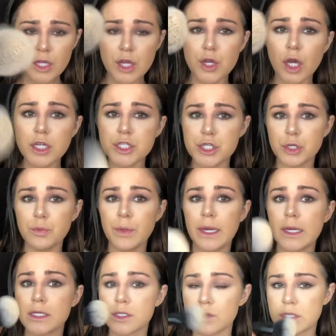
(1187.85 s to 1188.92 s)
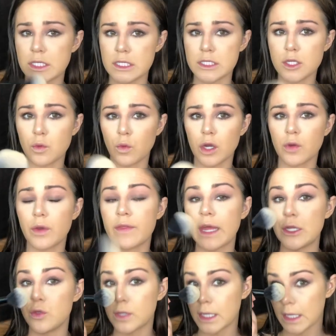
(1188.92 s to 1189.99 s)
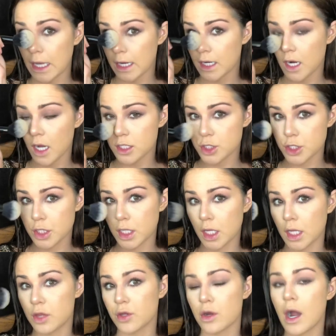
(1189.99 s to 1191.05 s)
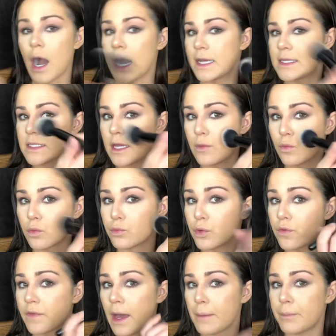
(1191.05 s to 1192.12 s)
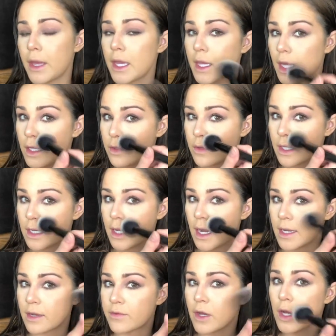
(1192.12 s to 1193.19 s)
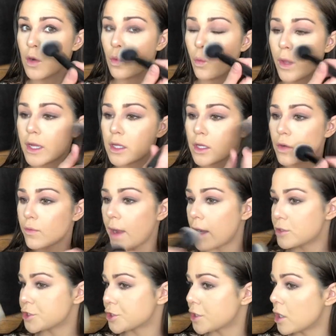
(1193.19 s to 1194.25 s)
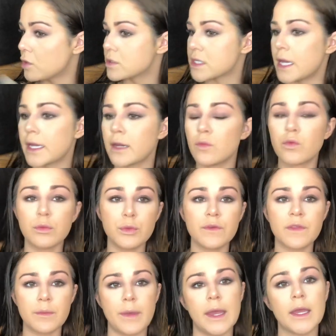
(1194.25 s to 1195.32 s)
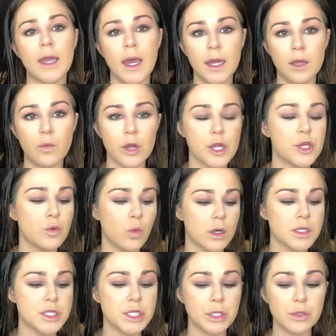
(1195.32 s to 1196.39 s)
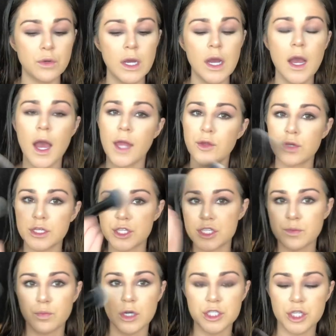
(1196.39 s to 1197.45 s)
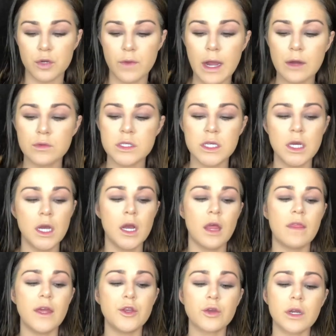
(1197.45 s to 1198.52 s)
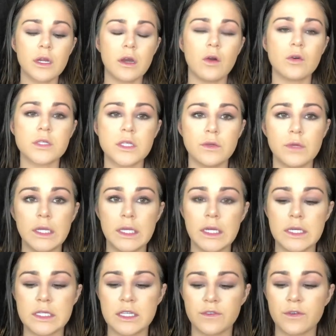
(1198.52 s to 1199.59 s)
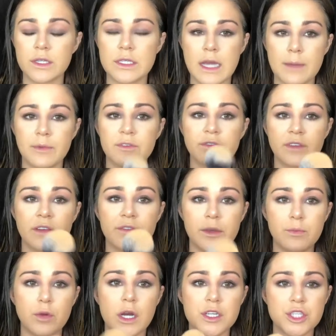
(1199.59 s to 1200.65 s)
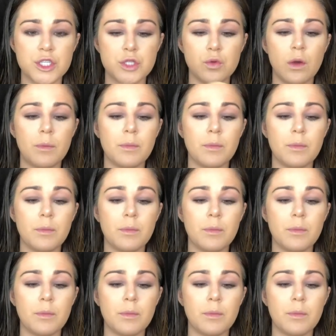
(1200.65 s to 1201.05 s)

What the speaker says: Not too big, so it's easy to work with, and you can get it underneath your eyes and remove that bake, and you can kind of wiggle it around your nose and remove the bake anywhere you want to, and you can just brush it around. Then you're going to also need a different type of fluffy brush to